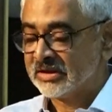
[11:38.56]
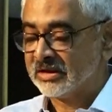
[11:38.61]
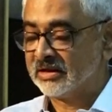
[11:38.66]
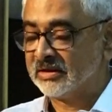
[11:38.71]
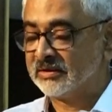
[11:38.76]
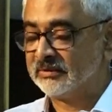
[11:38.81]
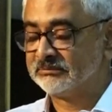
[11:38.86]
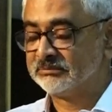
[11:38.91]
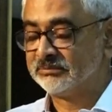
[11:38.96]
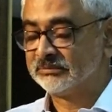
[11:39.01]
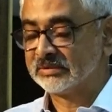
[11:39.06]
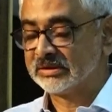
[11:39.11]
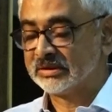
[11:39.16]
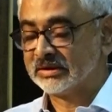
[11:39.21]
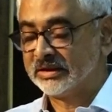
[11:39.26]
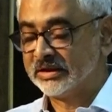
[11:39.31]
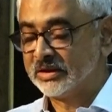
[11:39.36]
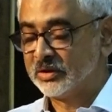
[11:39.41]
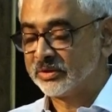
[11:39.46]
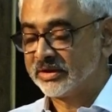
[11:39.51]
Um,
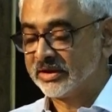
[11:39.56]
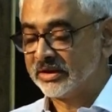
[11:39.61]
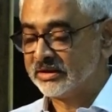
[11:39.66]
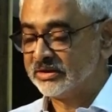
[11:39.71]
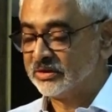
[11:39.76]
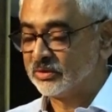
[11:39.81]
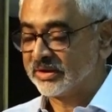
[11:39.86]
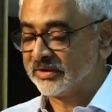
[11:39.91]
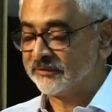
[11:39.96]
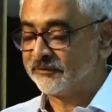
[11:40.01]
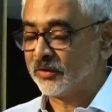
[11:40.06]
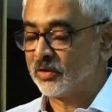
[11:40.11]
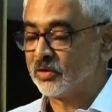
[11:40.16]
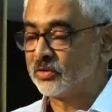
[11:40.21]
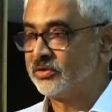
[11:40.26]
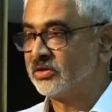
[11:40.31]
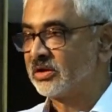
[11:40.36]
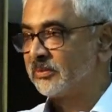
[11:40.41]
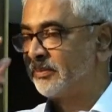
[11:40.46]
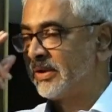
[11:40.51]
uh, you, can, you can
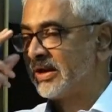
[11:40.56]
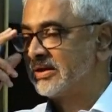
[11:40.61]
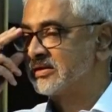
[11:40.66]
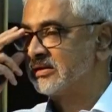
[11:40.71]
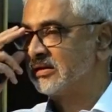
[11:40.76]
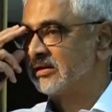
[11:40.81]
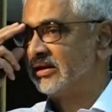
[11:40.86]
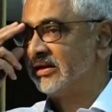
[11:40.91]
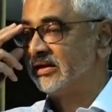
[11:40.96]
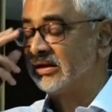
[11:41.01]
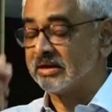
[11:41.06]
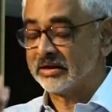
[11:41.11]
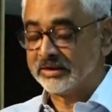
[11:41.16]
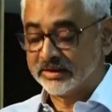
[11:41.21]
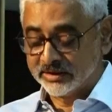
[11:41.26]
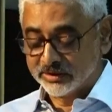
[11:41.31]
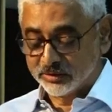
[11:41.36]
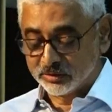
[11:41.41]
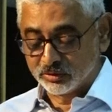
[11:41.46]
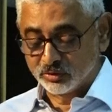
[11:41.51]
follow your passion and
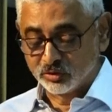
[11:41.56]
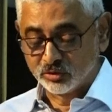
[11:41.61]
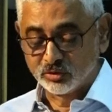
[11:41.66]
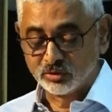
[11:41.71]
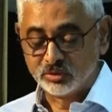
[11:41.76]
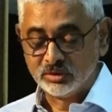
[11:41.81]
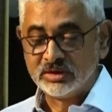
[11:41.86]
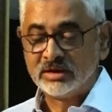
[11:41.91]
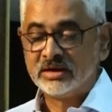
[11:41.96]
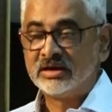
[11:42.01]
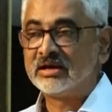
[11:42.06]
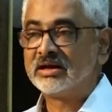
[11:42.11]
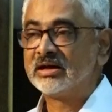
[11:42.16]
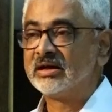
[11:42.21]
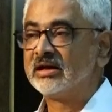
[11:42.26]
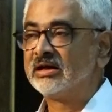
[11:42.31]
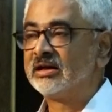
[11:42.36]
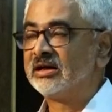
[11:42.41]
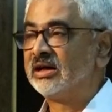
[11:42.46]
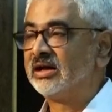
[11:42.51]
continue to do
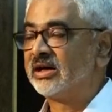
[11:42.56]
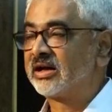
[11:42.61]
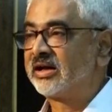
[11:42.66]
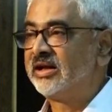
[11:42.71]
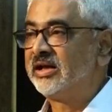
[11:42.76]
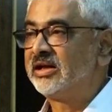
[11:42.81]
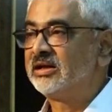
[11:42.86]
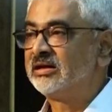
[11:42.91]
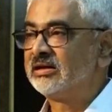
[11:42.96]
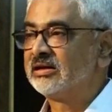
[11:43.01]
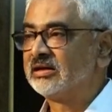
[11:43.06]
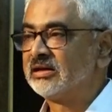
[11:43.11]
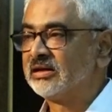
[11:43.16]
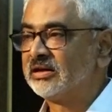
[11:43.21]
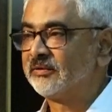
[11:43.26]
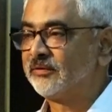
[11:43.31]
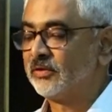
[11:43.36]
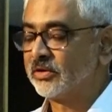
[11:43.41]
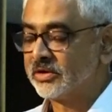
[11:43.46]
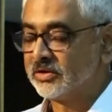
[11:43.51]
uh, earning
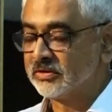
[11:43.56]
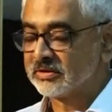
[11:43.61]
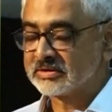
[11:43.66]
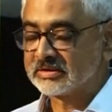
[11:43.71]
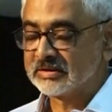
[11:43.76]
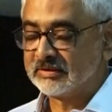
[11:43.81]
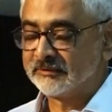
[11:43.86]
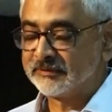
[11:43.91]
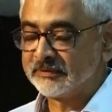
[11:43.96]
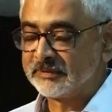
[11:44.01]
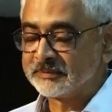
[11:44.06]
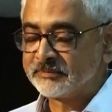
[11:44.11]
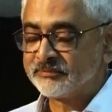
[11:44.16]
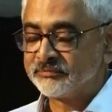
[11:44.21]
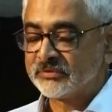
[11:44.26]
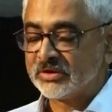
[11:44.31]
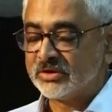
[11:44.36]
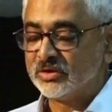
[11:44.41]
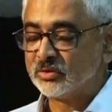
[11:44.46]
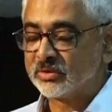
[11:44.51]
for yourself.
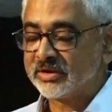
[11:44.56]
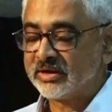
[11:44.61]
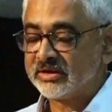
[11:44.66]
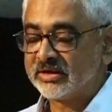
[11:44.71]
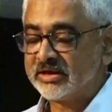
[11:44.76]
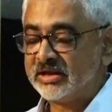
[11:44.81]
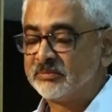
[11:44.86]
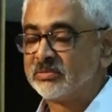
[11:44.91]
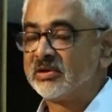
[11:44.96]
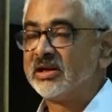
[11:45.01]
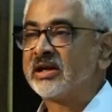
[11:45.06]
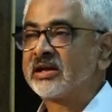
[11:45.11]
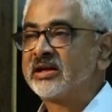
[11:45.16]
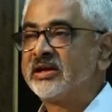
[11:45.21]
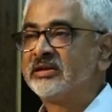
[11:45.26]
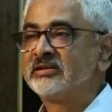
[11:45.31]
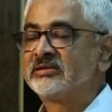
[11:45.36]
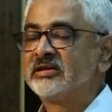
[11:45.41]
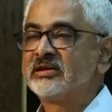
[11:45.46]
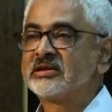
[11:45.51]
You can keep
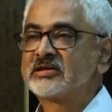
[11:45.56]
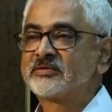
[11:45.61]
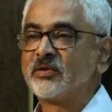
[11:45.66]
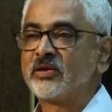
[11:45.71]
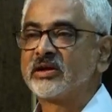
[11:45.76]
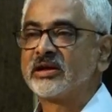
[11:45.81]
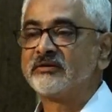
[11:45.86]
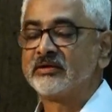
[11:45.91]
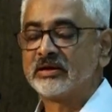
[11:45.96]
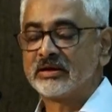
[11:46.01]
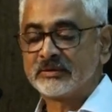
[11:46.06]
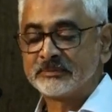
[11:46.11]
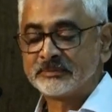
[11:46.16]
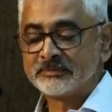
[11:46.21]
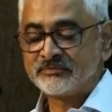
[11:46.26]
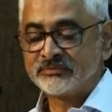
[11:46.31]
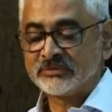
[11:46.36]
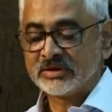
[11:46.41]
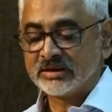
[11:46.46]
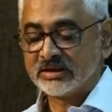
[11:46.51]
learning things forever.
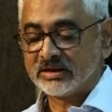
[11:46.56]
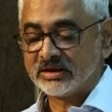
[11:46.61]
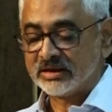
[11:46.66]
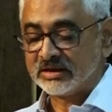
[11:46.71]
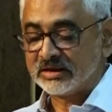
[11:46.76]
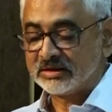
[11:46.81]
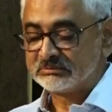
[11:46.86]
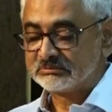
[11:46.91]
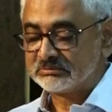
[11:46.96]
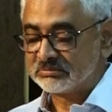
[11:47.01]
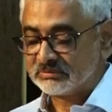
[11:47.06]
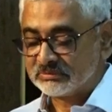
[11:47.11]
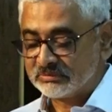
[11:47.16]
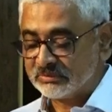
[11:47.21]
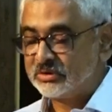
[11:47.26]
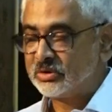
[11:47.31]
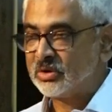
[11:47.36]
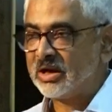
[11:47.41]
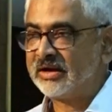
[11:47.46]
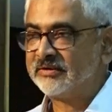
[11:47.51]

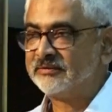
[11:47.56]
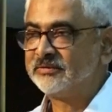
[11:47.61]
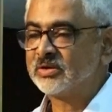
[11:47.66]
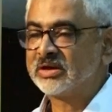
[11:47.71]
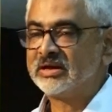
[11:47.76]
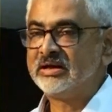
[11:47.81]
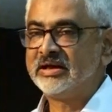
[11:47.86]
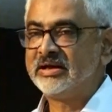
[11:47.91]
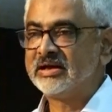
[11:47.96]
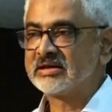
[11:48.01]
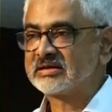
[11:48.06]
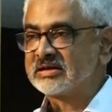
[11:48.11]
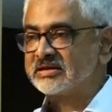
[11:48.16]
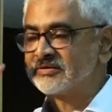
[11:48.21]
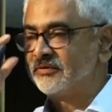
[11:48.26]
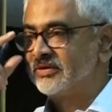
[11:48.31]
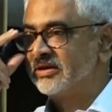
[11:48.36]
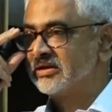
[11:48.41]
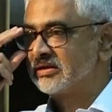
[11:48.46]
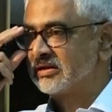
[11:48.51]
you, have, you can lead a
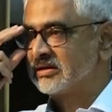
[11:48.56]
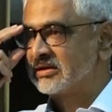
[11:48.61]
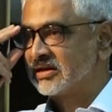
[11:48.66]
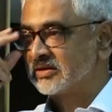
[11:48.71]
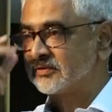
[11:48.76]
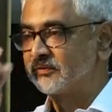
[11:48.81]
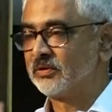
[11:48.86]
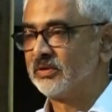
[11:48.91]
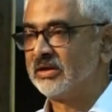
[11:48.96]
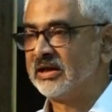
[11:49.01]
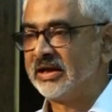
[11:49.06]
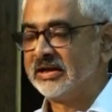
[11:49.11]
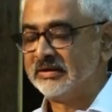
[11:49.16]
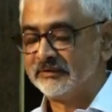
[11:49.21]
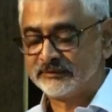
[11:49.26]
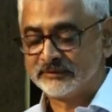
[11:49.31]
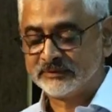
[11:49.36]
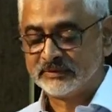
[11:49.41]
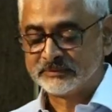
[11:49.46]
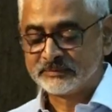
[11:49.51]
very successful
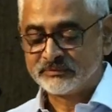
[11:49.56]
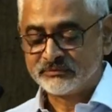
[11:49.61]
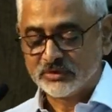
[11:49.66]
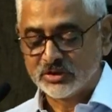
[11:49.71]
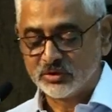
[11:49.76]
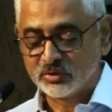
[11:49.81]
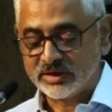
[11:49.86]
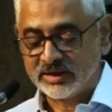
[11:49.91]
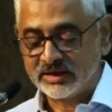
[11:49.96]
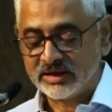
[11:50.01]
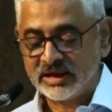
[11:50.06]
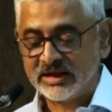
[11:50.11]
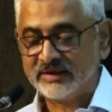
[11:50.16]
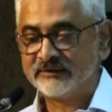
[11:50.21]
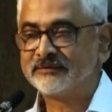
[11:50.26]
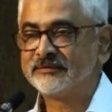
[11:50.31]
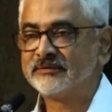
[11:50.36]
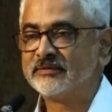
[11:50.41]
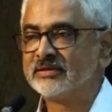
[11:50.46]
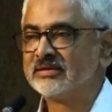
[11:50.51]
life you can
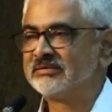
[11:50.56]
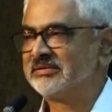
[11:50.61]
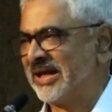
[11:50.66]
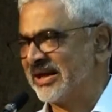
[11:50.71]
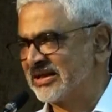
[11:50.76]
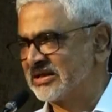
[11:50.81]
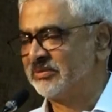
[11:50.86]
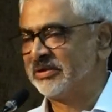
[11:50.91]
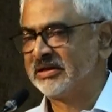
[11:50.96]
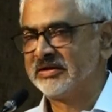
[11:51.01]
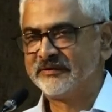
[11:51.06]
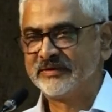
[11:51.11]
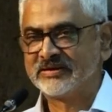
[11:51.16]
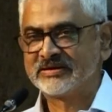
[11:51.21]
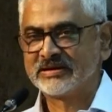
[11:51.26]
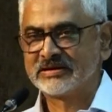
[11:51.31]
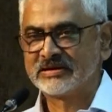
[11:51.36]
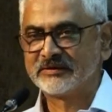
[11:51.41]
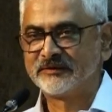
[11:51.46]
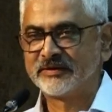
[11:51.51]
have uh, tax
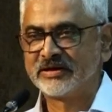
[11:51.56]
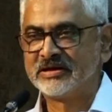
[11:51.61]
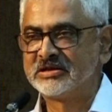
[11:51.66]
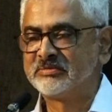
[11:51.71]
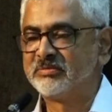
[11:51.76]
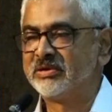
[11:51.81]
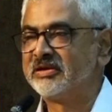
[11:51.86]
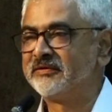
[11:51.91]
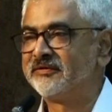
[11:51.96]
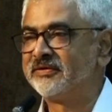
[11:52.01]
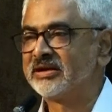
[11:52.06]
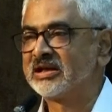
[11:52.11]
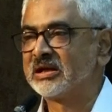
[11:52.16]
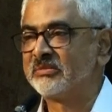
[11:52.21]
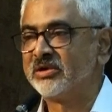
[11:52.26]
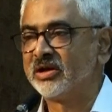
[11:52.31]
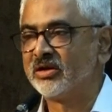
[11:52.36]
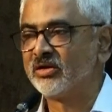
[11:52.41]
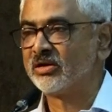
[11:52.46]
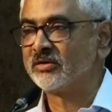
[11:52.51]
benefits as a fringe benefit
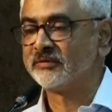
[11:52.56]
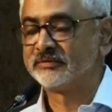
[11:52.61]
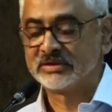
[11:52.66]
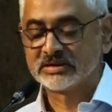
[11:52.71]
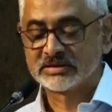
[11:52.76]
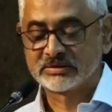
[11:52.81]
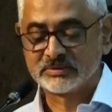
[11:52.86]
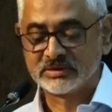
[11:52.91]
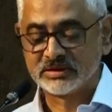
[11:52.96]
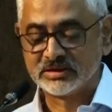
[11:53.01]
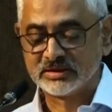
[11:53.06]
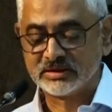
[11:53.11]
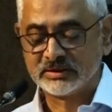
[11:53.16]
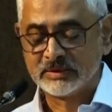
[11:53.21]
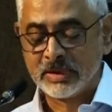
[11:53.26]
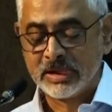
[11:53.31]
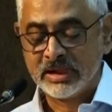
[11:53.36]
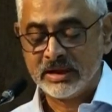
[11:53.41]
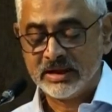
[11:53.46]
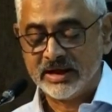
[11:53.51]
coming out of this
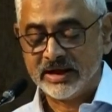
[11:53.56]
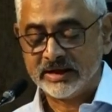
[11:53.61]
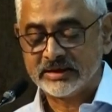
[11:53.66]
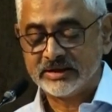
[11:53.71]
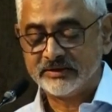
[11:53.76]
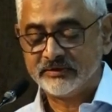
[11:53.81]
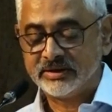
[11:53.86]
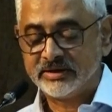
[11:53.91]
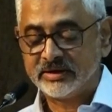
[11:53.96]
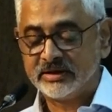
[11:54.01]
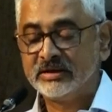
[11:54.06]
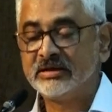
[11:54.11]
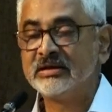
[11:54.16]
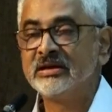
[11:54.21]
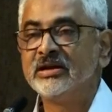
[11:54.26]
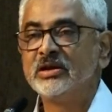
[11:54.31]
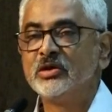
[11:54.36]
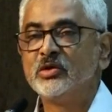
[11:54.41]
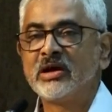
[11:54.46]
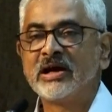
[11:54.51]
uh, activity.
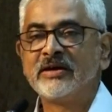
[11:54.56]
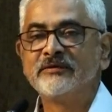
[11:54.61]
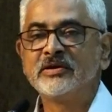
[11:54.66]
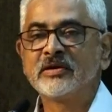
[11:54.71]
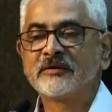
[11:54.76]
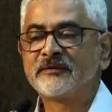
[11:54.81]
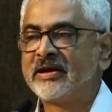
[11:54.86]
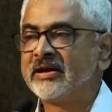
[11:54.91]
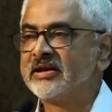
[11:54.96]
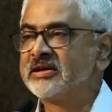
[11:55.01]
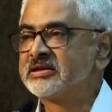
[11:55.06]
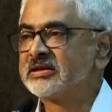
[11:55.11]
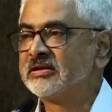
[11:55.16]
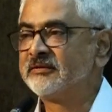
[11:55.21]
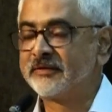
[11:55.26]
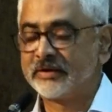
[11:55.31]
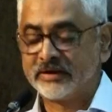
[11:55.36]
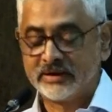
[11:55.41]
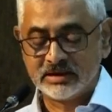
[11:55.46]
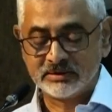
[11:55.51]
You have your financial
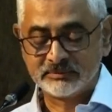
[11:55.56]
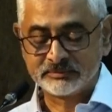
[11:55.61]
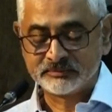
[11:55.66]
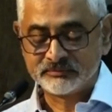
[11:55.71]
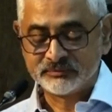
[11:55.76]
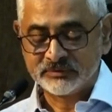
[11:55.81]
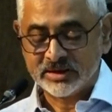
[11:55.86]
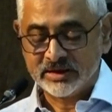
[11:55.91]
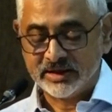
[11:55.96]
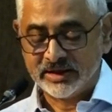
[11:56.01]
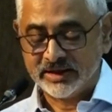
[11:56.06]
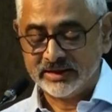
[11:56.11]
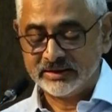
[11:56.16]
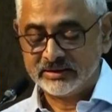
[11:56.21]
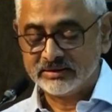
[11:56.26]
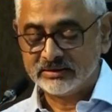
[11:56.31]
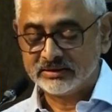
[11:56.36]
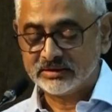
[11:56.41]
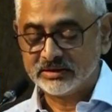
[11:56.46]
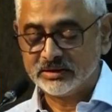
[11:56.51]
freedom
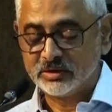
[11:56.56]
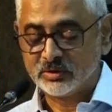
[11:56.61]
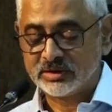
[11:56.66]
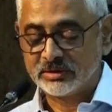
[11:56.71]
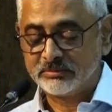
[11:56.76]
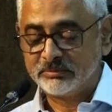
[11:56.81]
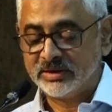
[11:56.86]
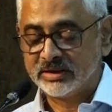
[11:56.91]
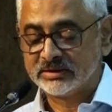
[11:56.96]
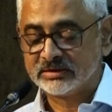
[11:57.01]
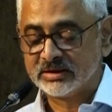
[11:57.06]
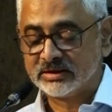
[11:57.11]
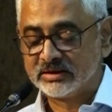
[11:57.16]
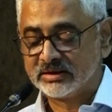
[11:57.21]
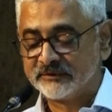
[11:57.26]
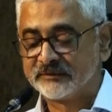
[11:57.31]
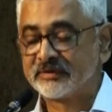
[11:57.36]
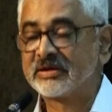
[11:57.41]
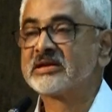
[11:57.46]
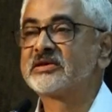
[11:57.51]
and uh, you can make the
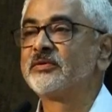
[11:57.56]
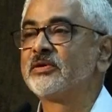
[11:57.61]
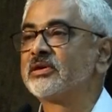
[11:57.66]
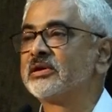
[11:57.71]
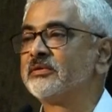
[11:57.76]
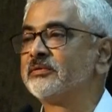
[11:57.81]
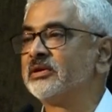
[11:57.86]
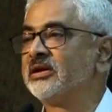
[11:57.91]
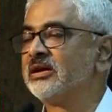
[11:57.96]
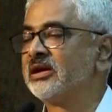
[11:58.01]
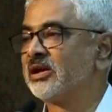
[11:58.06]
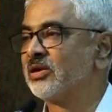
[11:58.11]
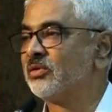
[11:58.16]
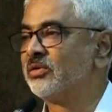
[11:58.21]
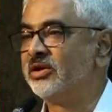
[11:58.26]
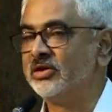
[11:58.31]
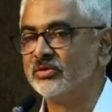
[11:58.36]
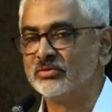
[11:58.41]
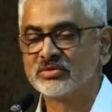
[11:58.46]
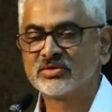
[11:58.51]
difference for the world
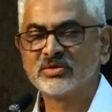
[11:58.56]
around you.